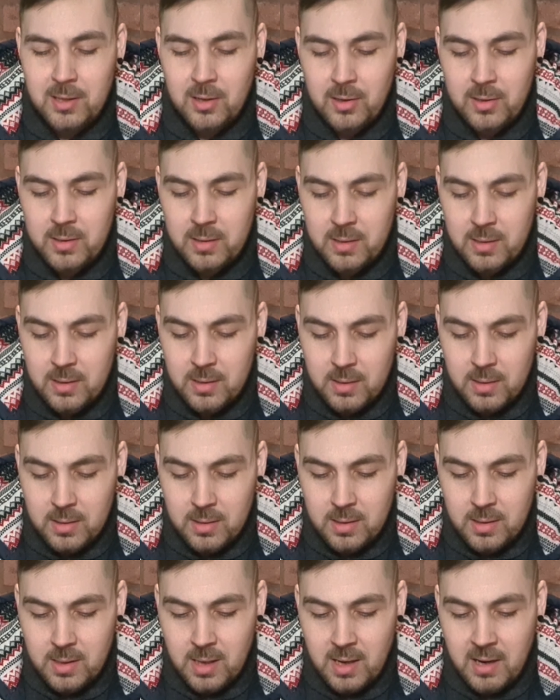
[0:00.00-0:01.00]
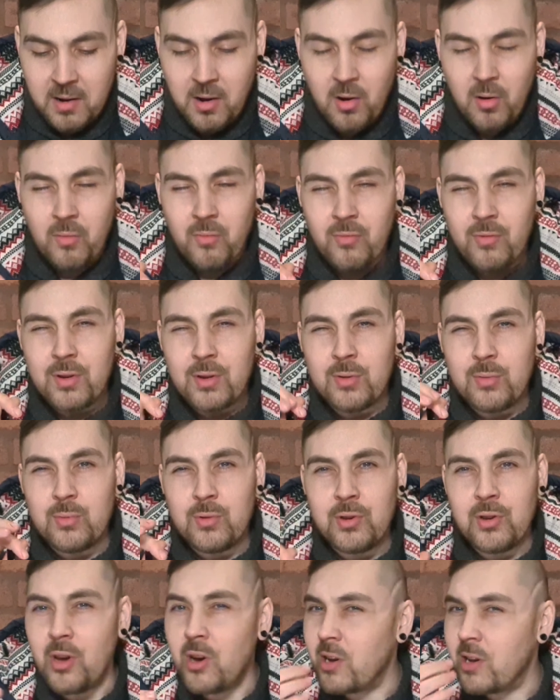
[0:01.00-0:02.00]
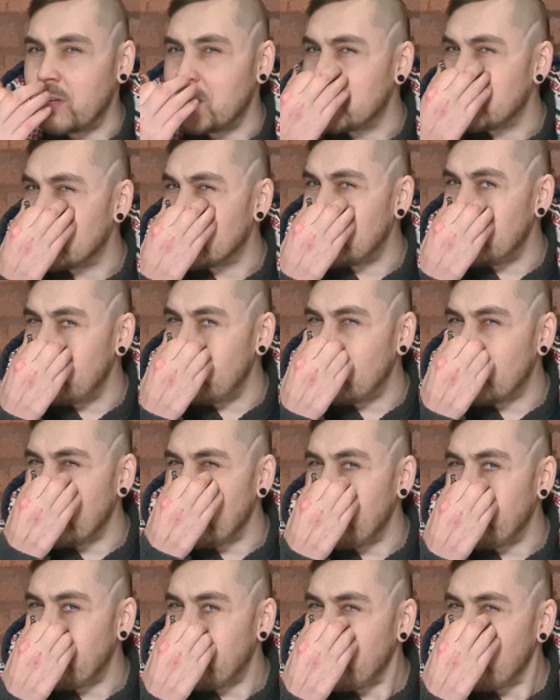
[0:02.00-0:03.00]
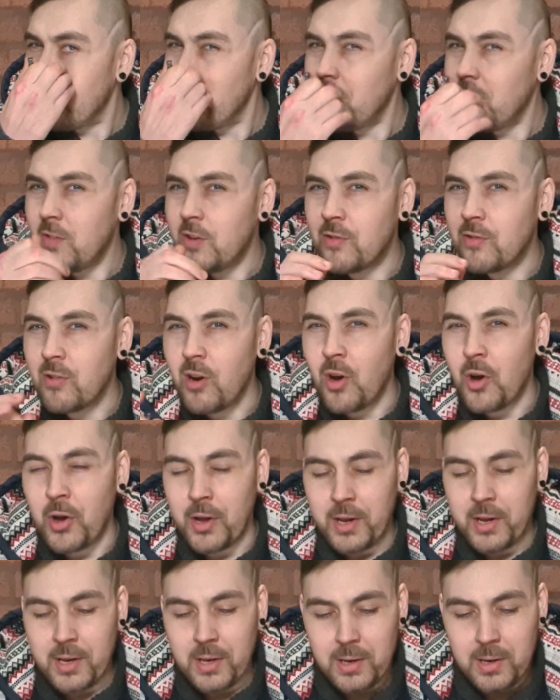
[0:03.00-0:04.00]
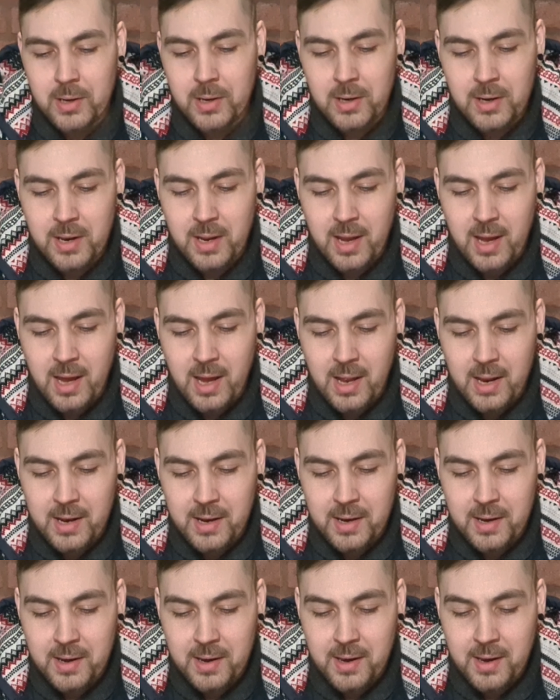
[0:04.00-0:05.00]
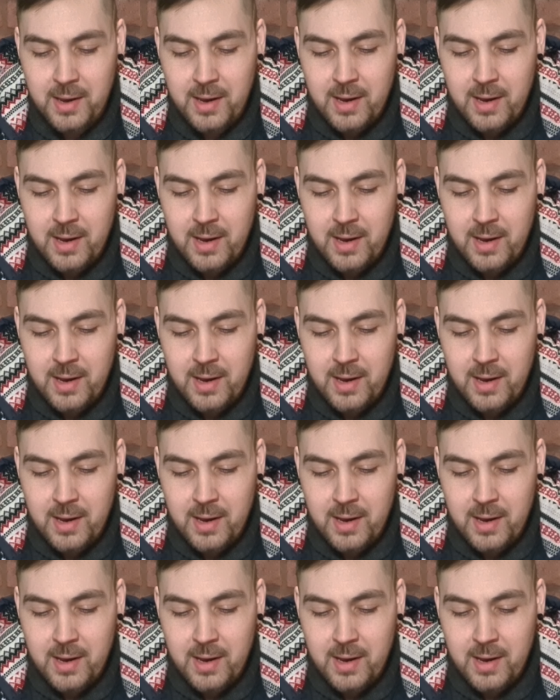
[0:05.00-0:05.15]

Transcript: Like they've got a real nice silky grind, and